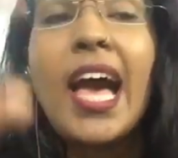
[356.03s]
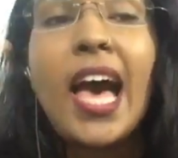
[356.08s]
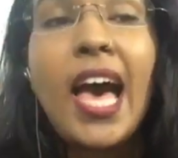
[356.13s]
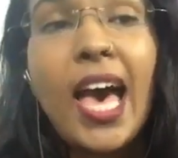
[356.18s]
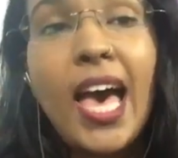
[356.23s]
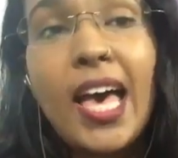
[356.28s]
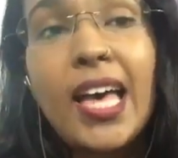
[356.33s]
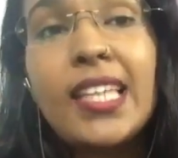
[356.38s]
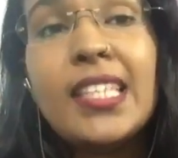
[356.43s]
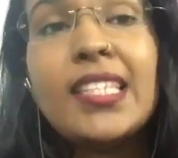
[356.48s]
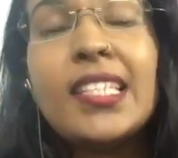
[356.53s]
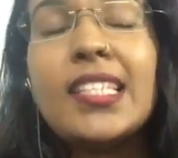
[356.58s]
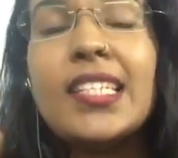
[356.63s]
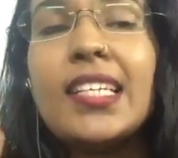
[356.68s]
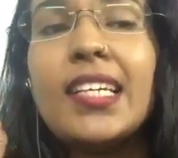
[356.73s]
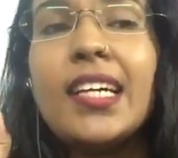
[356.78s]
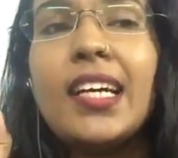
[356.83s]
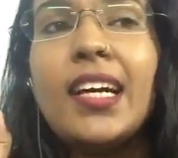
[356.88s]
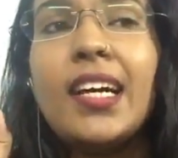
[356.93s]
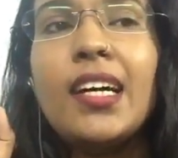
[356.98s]
and
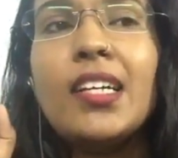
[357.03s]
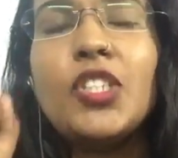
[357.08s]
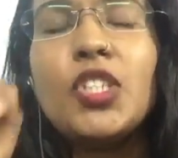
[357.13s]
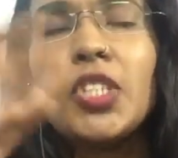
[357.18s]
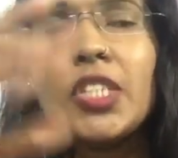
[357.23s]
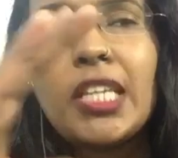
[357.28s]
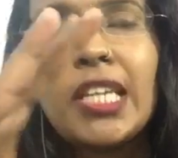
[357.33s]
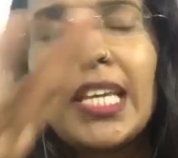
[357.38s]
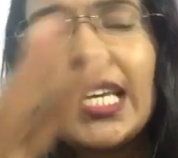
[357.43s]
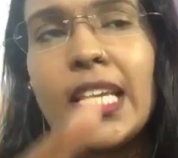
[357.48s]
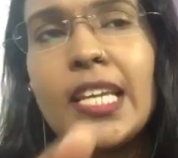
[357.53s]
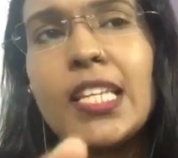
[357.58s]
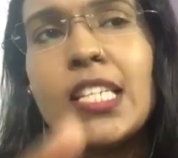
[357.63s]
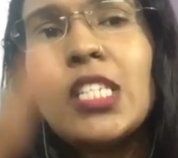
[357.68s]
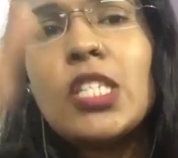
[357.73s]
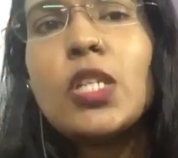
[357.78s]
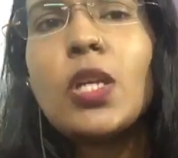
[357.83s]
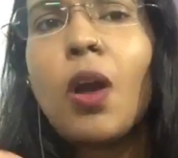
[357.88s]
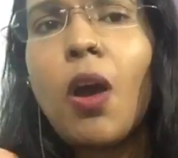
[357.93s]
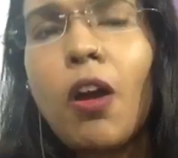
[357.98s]
she
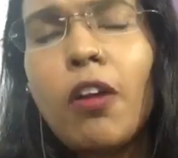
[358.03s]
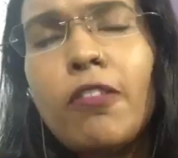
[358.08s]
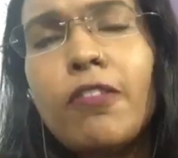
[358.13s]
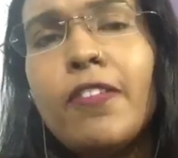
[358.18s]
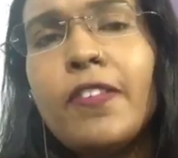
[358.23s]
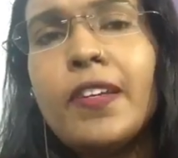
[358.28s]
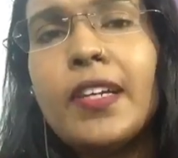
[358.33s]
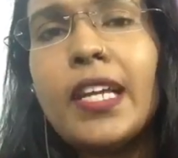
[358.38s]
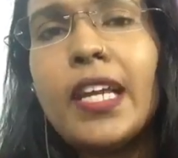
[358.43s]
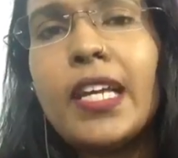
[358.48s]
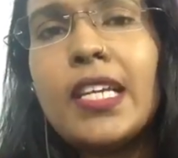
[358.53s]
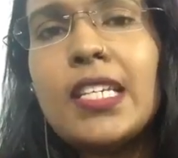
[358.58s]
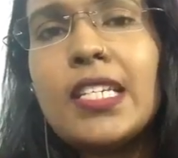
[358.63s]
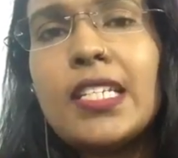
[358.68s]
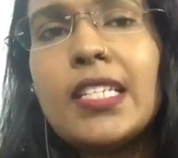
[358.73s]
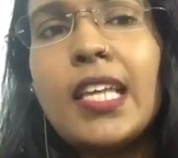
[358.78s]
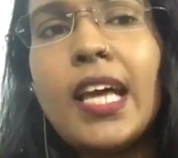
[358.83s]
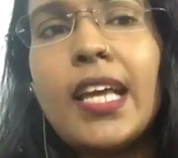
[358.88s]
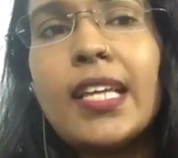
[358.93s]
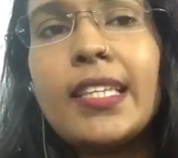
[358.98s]
is
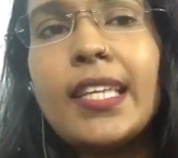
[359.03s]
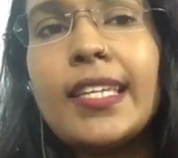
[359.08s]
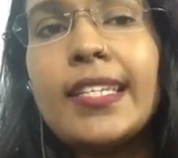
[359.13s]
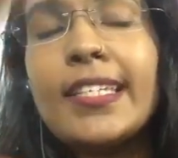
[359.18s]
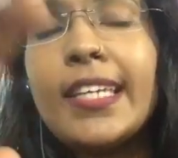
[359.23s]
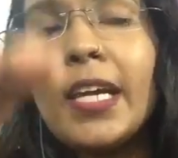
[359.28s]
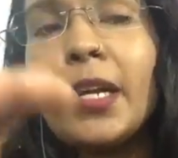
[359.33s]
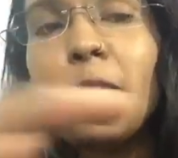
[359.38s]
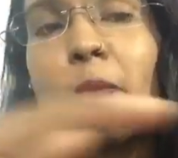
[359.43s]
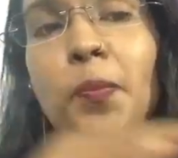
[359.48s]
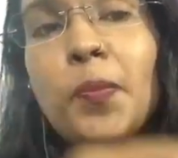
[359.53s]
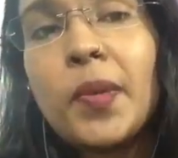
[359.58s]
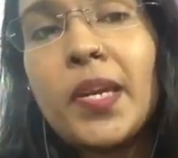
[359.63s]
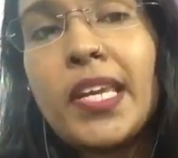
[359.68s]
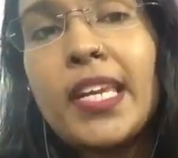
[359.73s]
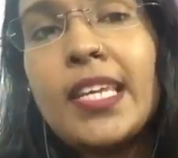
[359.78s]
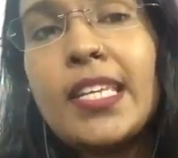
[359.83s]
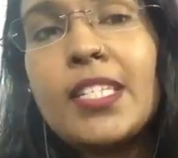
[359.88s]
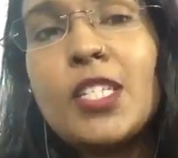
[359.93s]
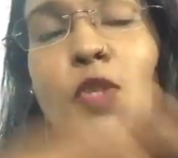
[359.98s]
confident that the young
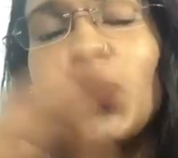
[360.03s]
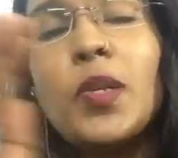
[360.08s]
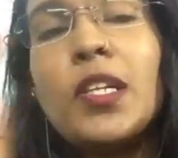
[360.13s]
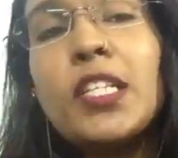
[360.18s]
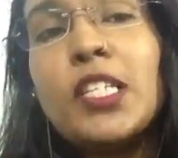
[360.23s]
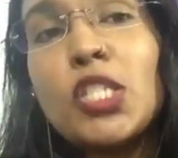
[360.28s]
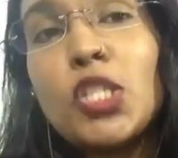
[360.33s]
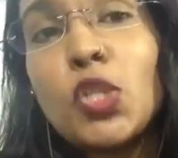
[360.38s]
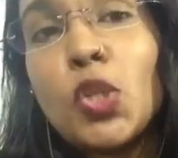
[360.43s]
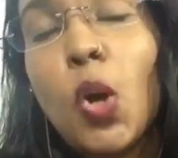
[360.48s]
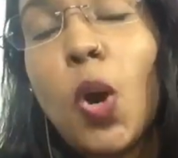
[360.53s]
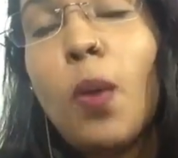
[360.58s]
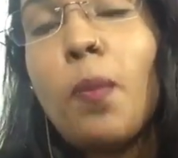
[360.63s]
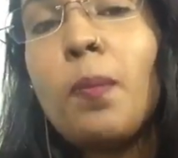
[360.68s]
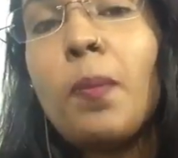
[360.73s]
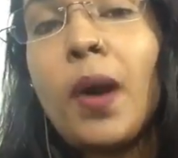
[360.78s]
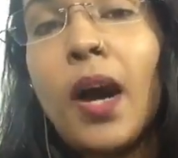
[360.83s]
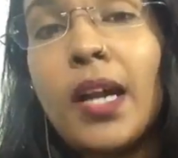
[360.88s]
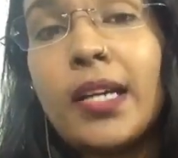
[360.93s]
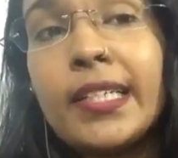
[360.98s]
priest will
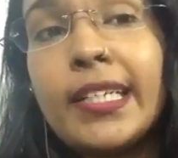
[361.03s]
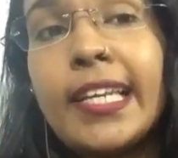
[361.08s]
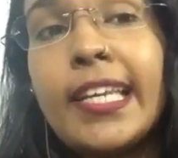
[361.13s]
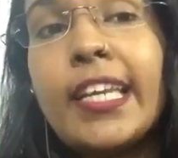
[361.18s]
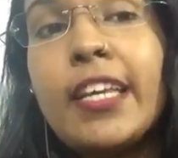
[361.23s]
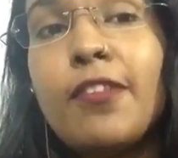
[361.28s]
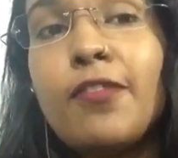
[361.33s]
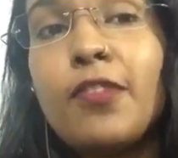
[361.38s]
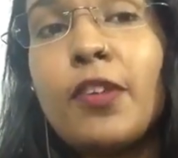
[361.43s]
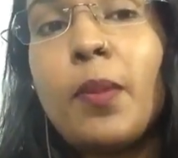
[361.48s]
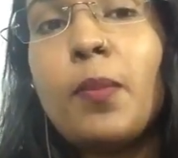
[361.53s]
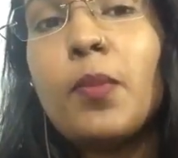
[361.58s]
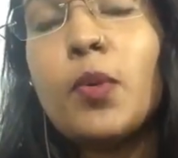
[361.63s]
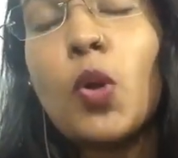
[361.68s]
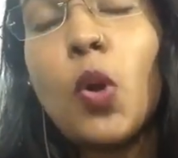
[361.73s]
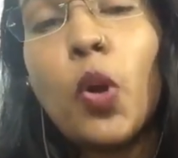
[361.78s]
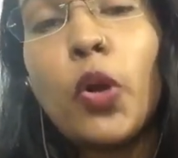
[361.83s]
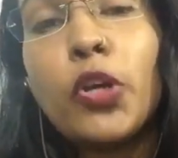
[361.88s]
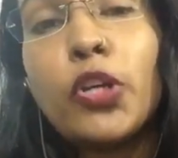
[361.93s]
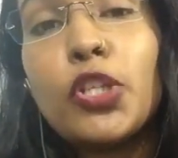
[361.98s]
stop Bartley from
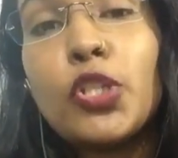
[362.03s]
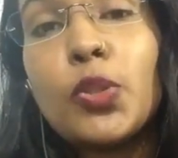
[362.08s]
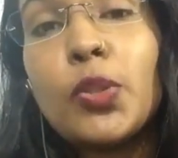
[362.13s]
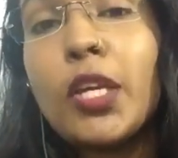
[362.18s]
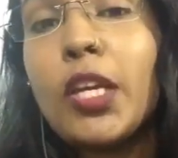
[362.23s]
going to the